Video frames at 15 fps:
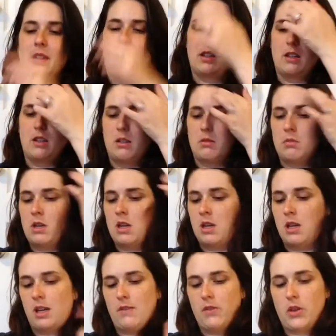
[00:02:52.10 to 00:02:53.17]

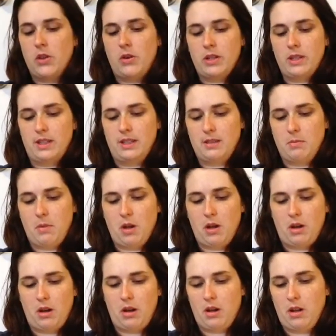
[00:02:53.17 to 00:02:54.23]
Even though it's
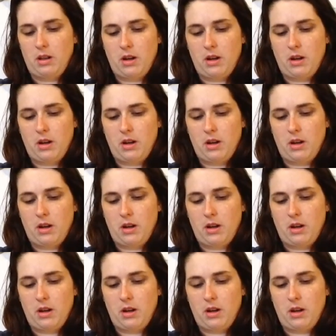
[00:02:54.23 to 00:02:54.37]
a